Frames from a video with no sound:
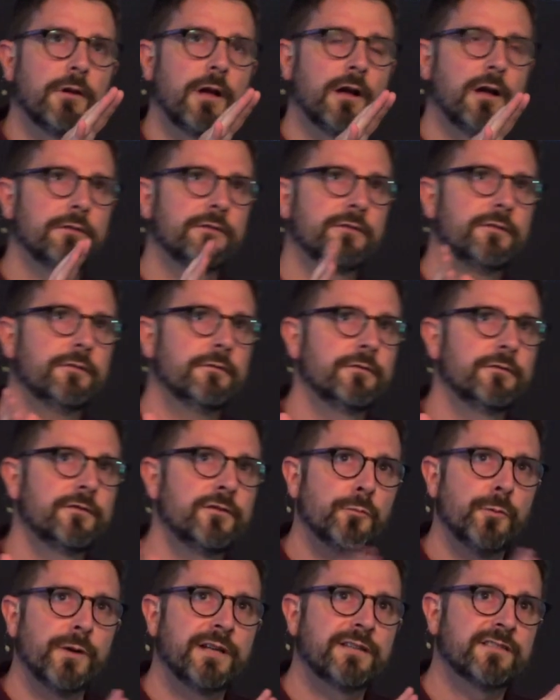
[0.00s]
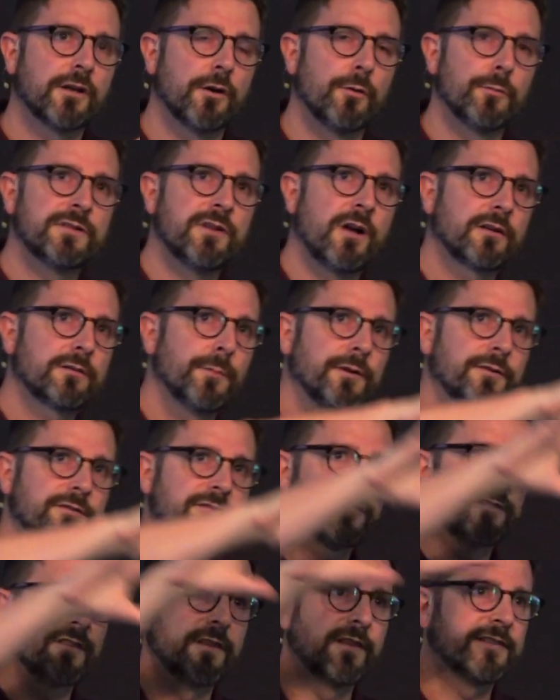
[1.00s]
uh, two weeks ago, we talked about
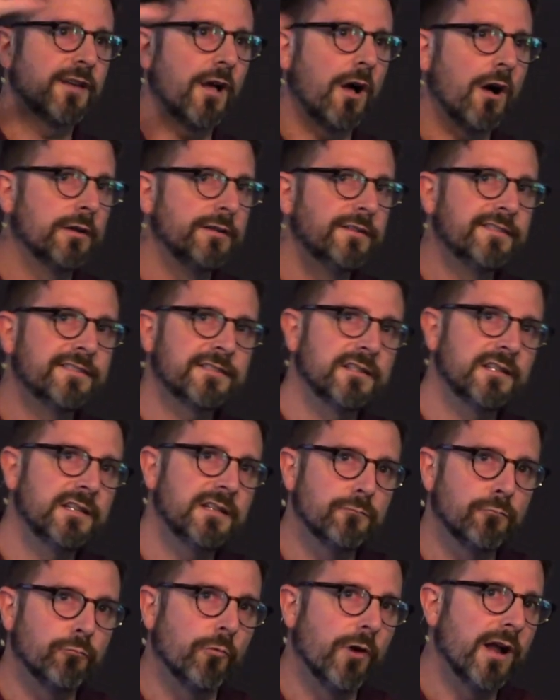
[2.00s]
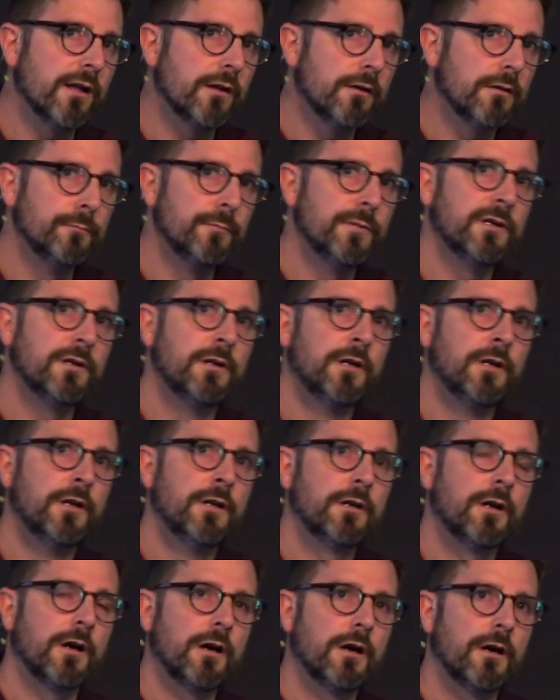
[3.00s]
just this unseen realm
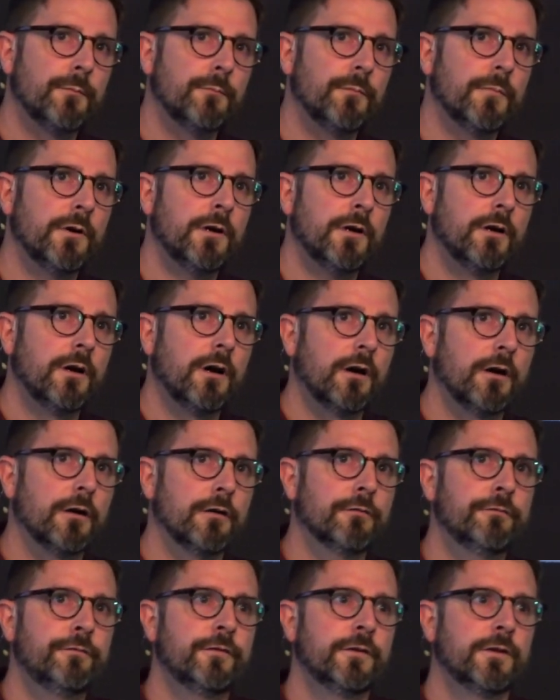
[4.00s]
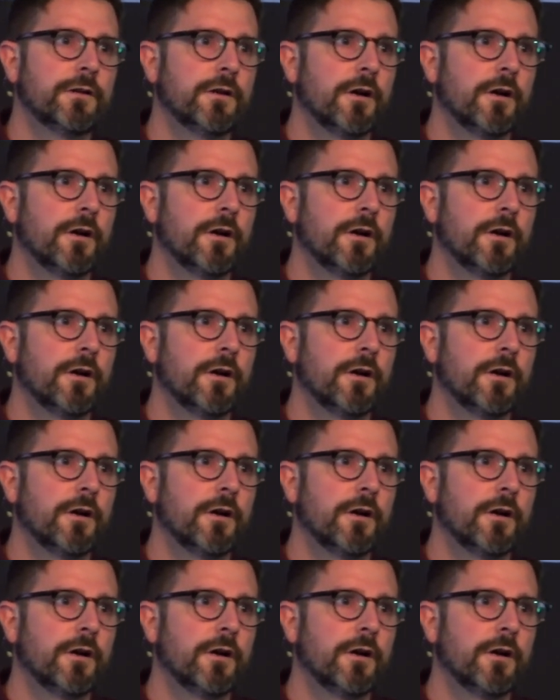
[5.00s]
um, of,